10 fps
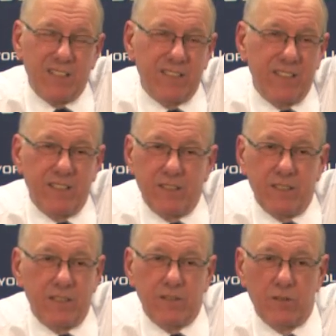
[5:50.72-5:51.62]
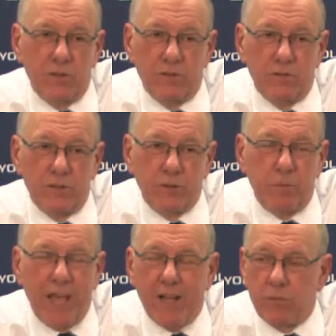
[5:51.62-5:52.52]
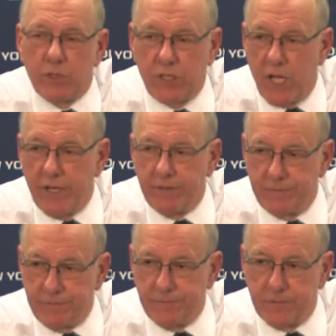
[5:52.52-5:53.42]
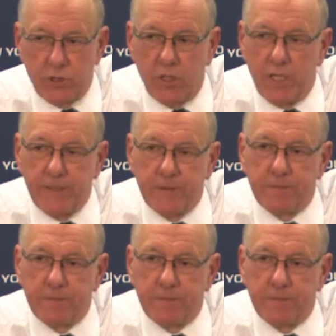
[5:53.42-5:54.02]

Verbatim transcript: He uh, hurt, his back was tight. That's all I know.